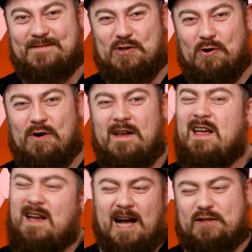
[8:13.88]
So,
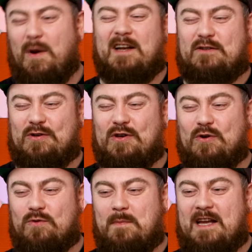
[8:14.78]
a 22 year
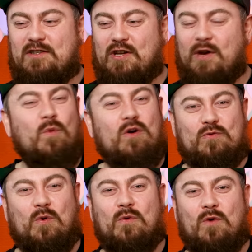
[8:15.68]
old major in
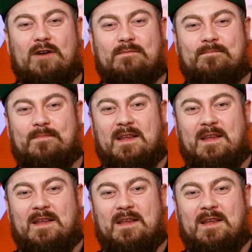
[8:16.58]
World War One,